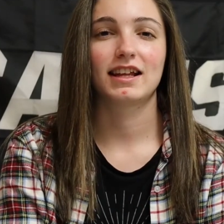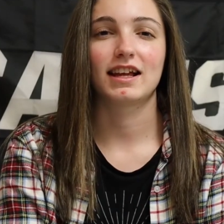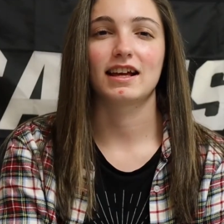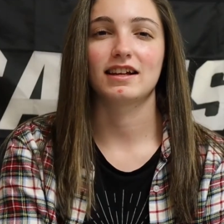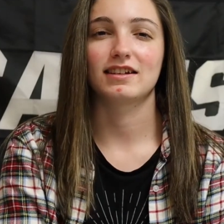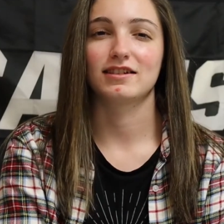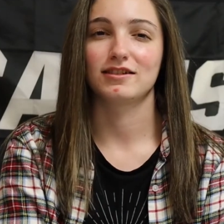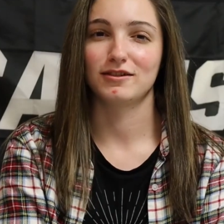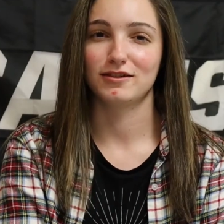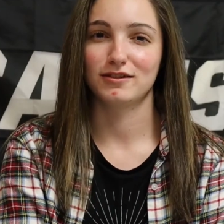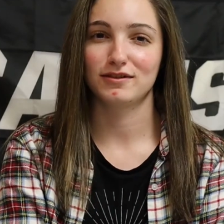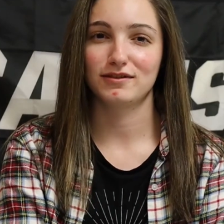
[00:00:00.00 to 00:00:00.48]

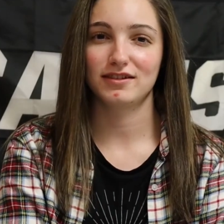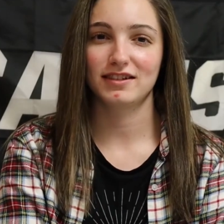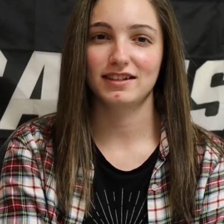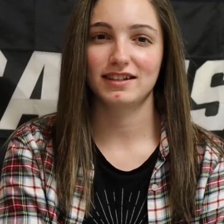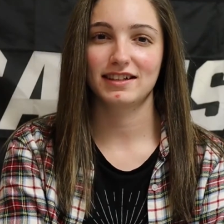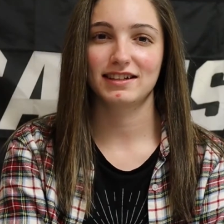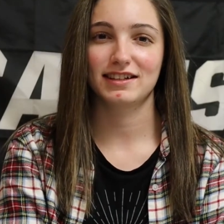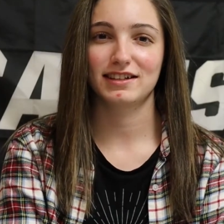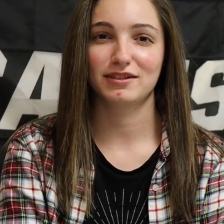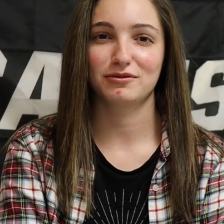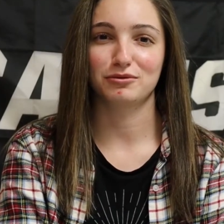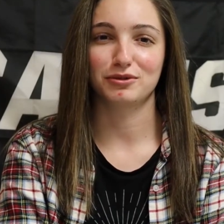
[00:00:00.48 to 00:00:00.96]
As
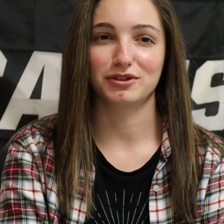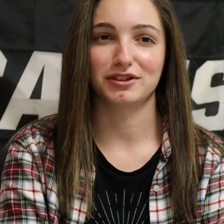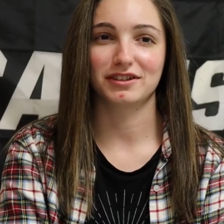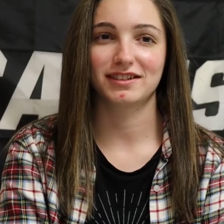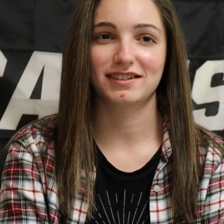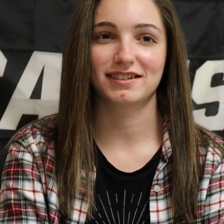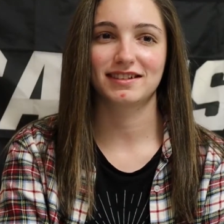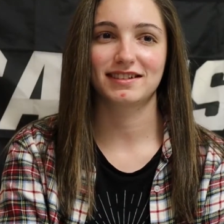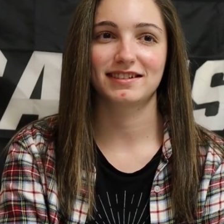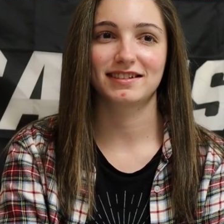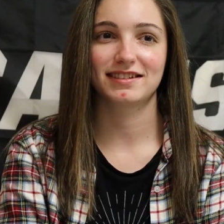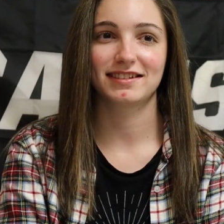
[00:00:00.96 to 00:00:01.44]
nervous as I
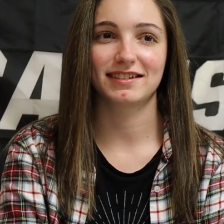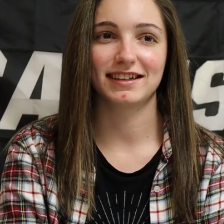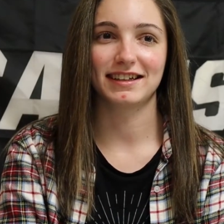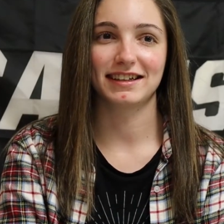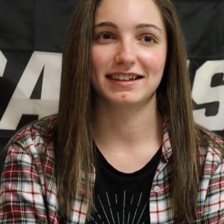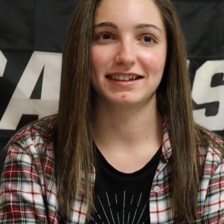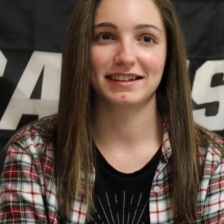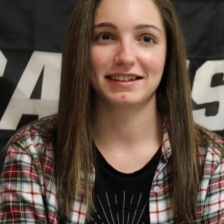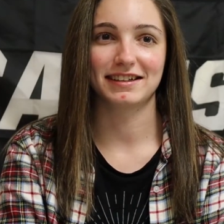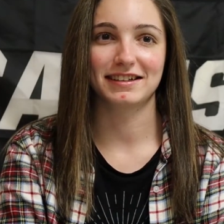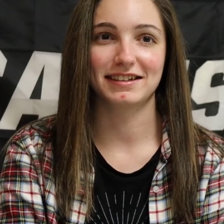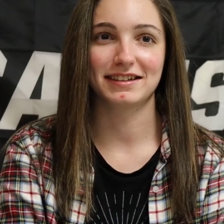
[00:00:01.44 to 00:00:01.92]
was
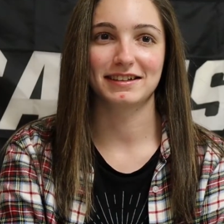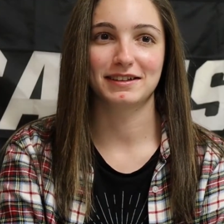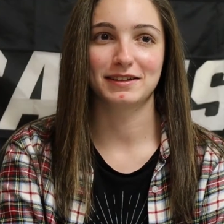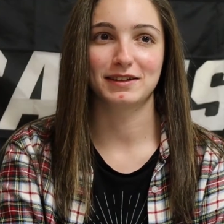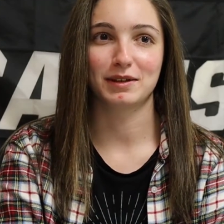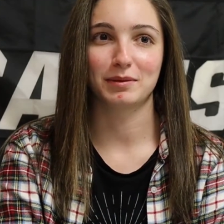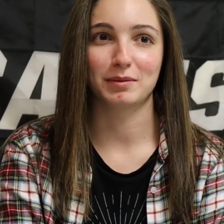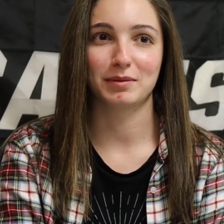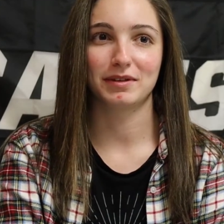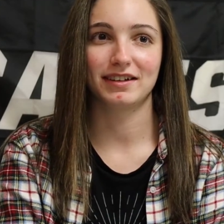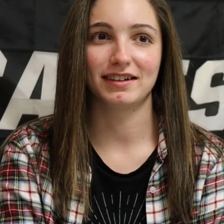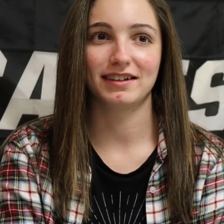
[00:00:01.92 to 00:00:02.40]
like
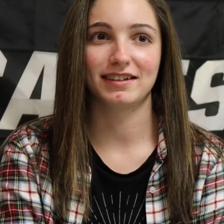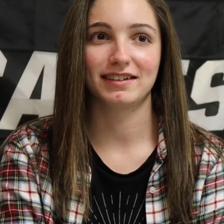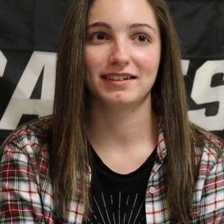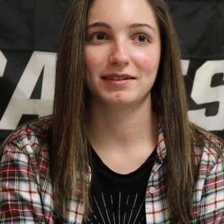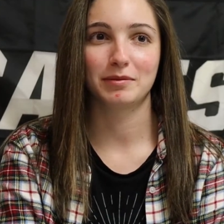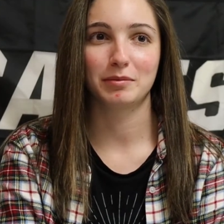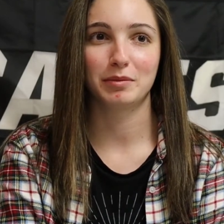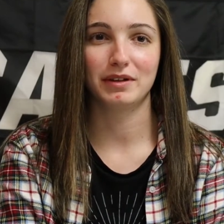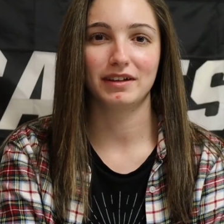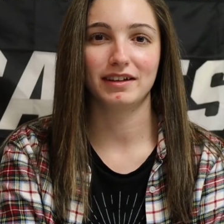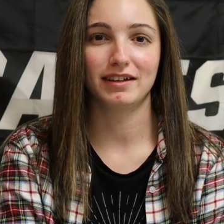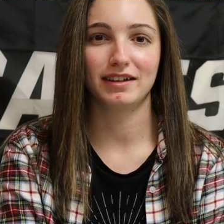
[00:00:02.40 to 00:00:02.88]
accepting
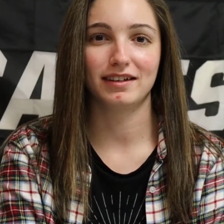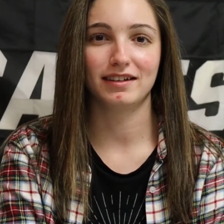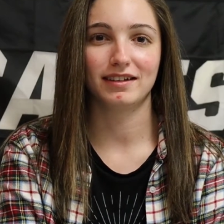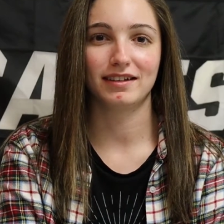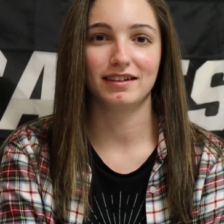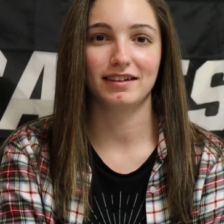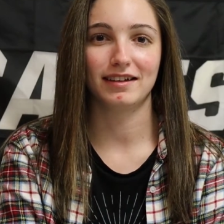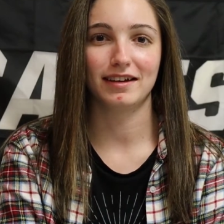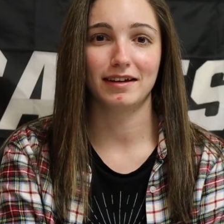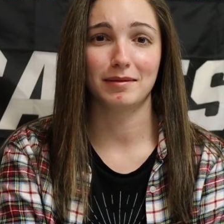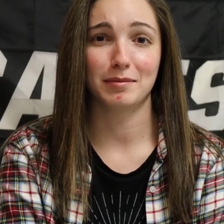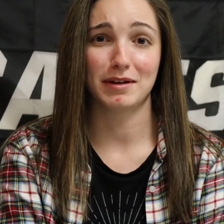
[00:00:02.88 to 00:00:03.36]
being
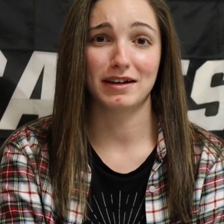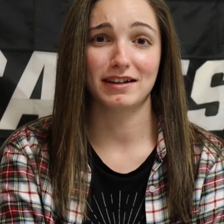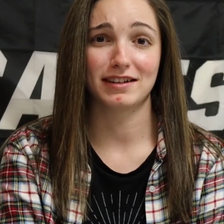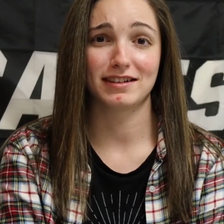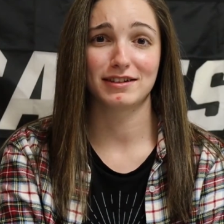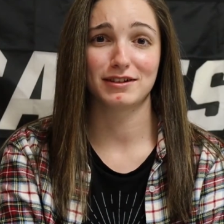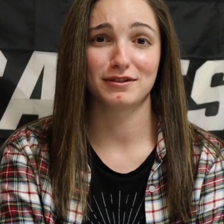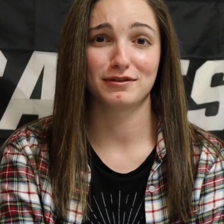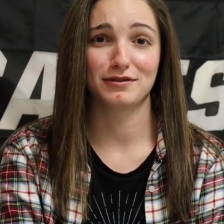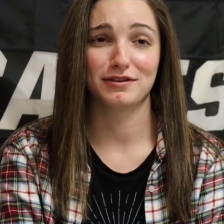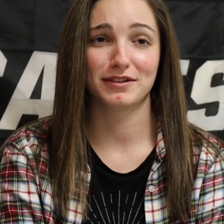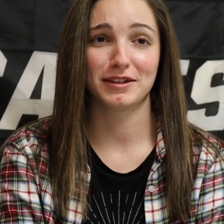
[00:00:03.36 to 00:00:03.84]
an
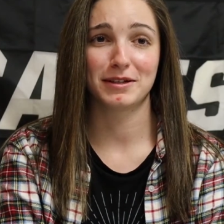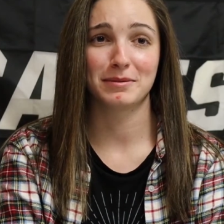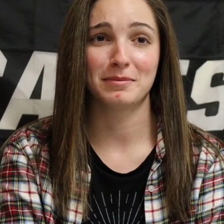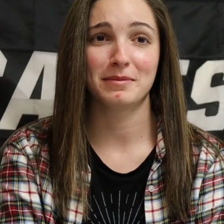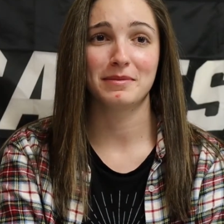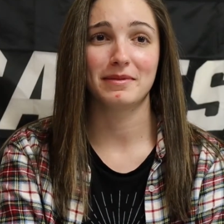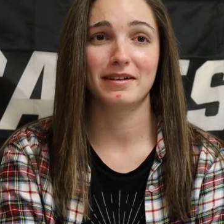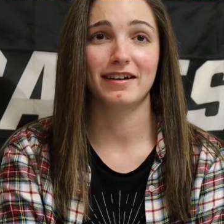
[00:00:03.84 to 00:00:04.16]
ambassador for them,